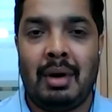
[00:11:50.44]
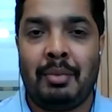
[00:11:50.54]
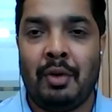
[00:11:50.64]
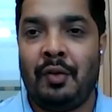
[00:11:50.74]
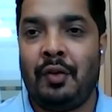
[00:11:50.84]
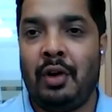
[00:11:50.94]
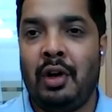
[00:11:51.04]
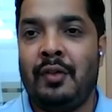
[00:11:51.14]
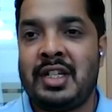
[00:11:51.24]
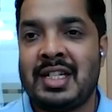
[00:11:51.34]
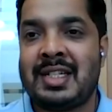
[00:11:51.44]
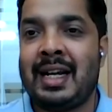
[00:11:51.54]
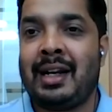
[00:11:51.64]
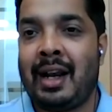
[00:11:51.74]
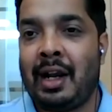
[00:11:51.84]
portfolio which is
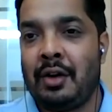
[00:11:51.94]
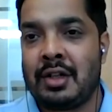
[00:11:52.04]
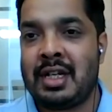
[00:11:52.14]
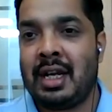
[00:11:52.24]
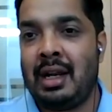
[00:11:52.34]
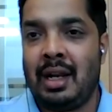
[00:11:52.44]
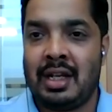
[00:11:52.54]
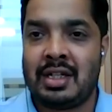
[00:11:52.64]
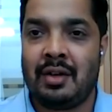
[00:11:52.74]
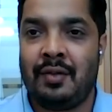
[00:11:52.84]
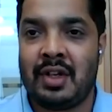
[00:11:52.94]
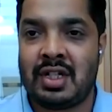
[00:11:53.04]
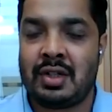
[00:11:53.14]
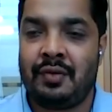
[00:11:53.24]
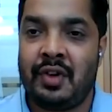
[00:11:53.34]
sector agnostic in nature,
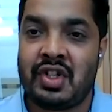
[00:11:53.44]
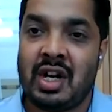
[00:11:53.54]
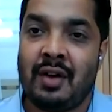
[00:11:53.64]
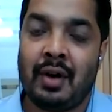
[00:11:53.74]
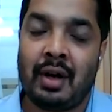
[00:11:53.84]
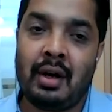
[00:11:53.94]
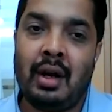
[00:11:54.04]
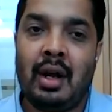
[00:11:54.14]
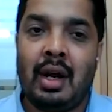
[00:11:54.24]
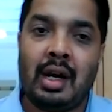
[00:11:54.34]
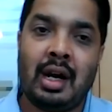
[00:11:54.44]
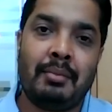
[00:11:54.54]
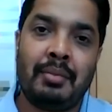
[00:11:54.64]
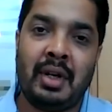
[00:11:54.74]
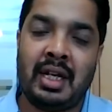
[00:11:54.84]
which cover
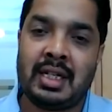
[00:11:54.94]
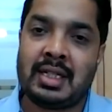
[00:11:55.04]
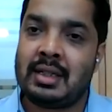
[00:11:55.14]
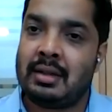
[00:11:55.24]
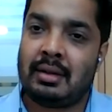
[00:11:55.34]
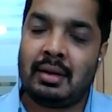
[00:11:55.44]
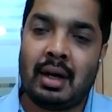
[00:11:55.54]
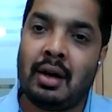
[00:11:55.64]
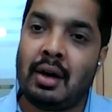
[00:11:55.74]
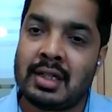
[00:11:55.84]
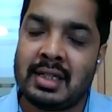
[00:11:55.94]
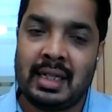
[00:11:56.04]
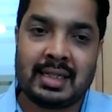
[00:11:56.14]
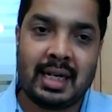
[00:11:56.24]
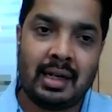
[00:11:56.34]
companies across
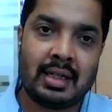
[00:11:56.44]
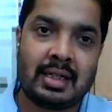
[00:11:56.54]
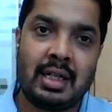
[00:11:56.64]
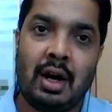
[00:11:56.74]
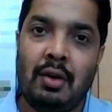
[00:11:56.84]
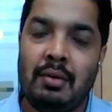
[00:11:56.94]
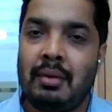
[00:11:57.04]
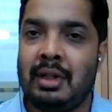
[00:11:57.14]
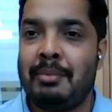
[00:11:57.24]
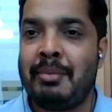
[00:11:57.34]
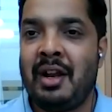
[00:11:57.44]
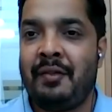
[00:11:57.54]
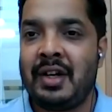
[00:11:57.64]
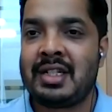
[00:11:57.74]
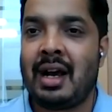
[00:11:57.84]
these sectors. Now, the
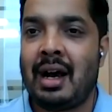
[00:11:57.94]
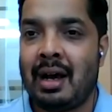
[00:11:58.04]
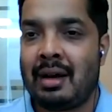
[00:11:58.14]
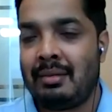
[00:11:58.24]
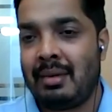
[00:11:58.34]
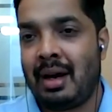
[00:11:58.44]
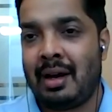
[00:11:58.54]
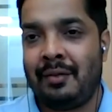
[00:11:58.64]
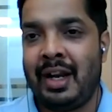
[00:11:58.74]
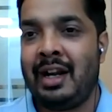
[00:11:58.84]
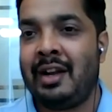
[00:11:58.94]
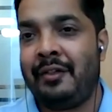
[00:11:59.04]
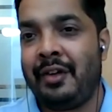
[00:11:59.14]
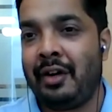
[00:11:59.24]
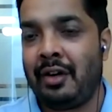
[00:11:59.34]
benefits are very
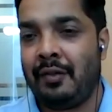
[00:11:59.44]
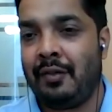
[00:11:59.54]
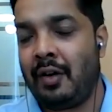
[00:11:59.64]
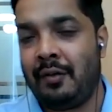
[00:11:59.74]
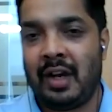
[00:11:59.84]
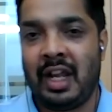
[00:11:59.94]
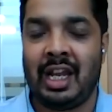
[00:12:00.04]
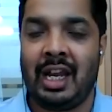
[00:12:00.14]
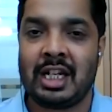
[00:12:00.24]
different of taking